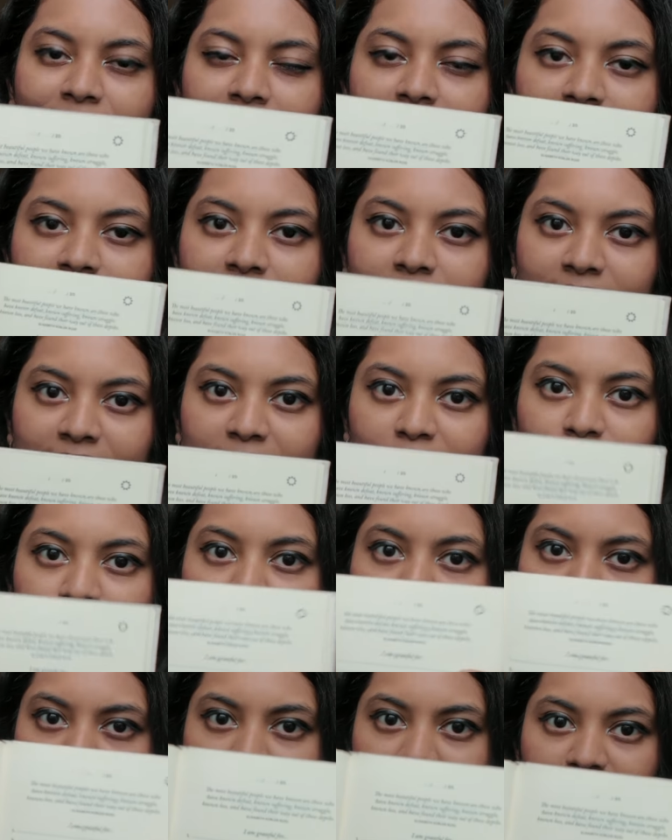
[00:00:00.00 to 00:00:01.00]
write the date
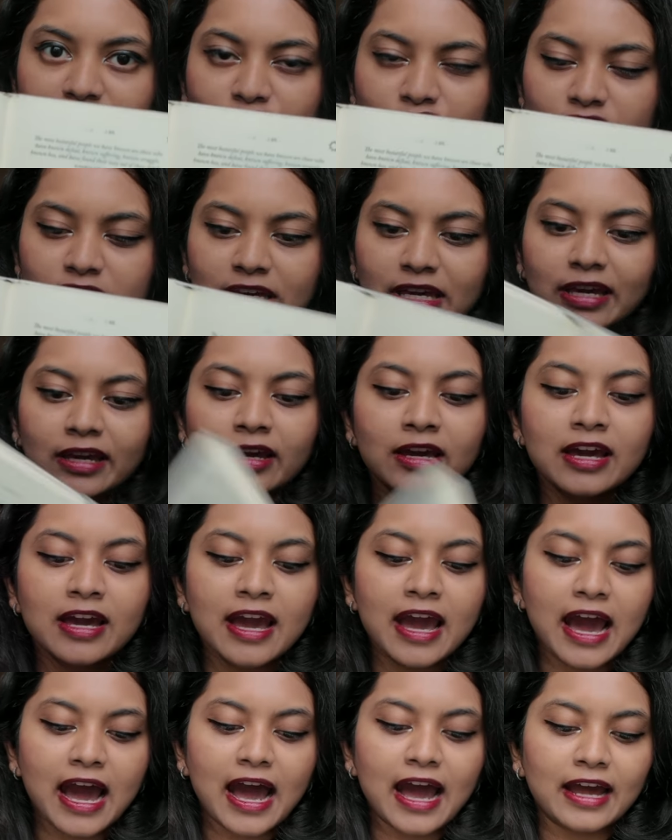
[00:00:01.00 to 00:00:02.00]
for each day,
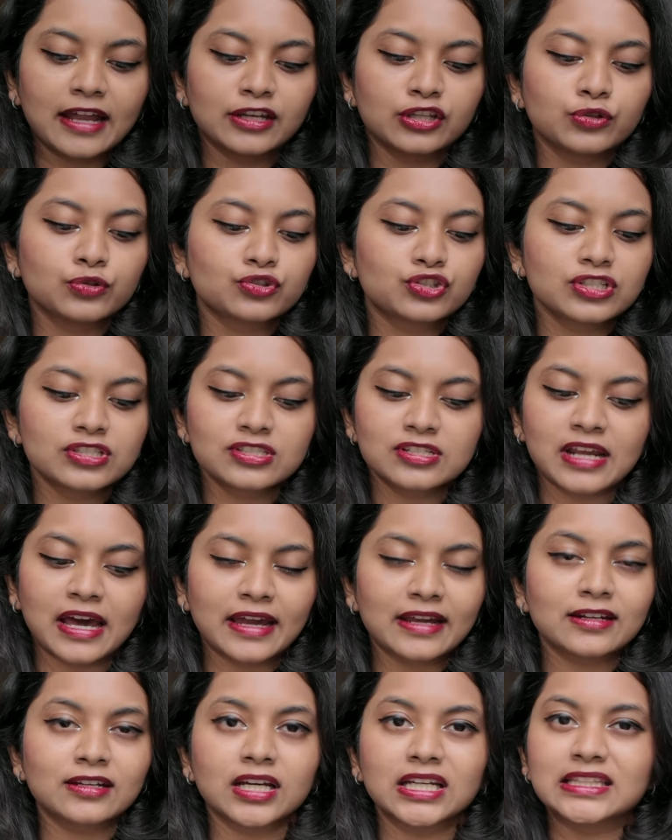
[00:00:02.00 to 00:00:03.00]
and you just
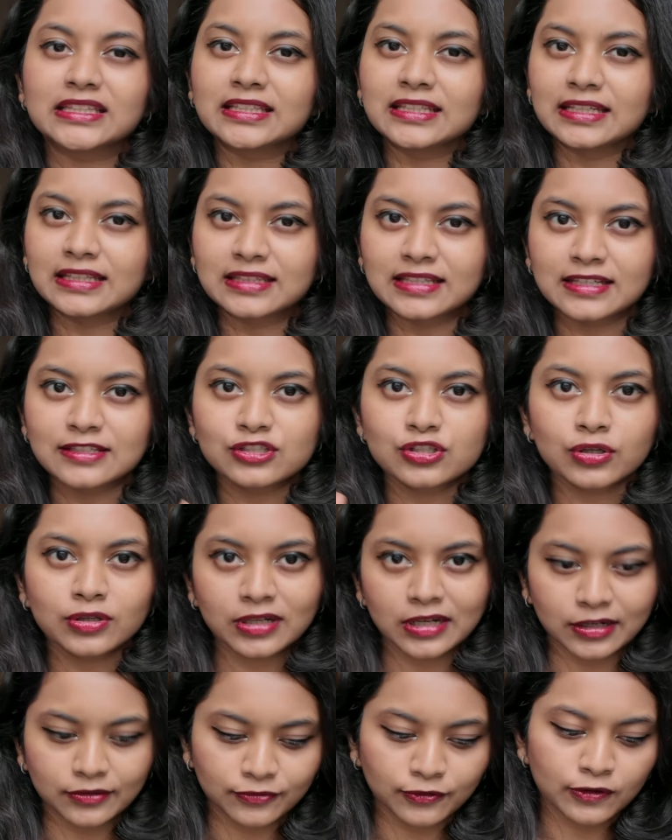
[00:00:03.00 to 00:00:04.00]
write 3 things you're
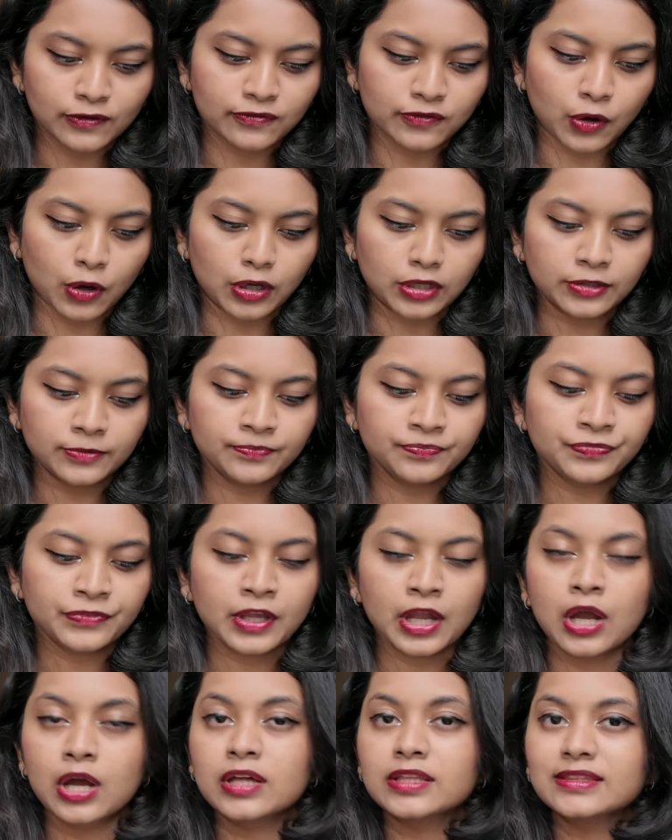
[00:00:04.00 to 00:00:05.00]
grateful for,
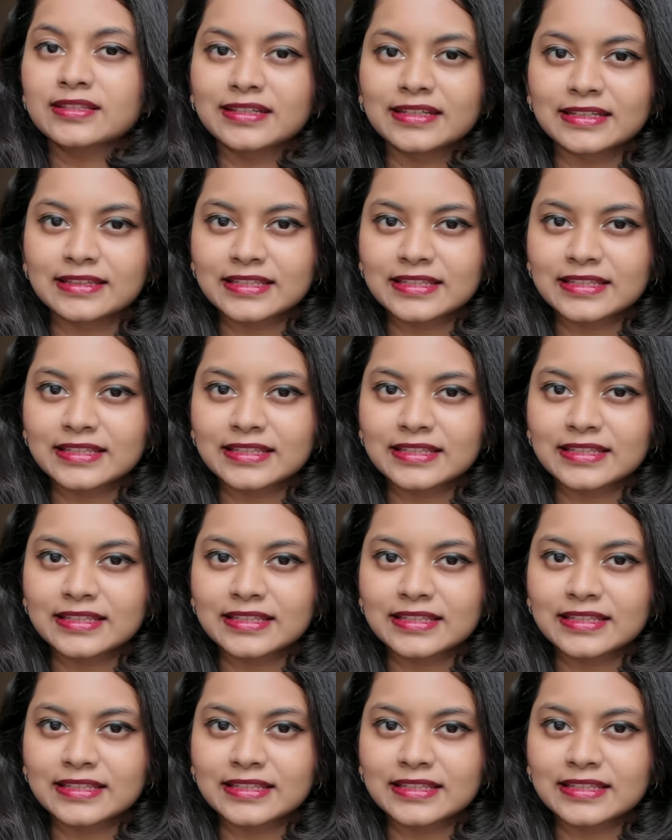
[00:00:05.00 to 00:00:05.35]
3